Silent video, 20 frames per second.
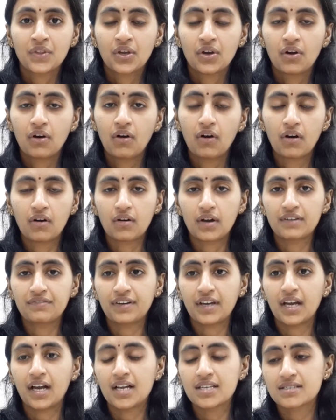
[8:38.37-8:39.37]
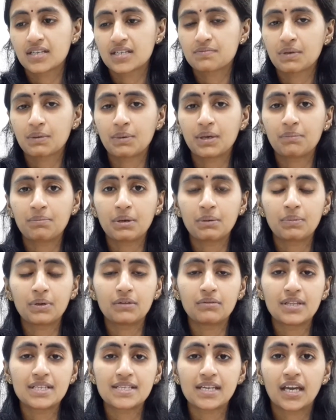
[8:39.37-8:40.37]
or if I ask this maybe people
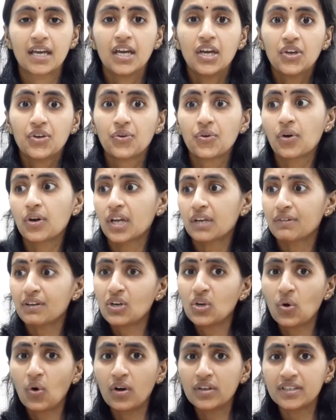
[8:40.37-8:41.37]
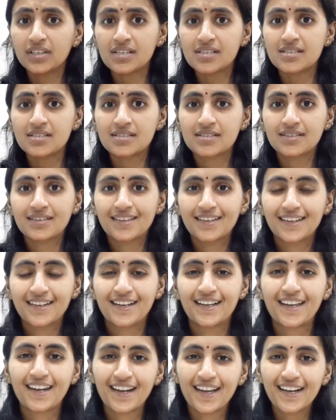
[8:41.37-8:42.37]
will say you don't even know this,
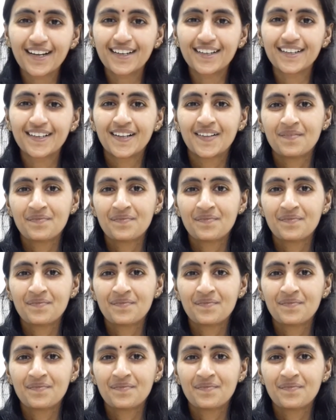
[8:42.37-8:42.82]
right?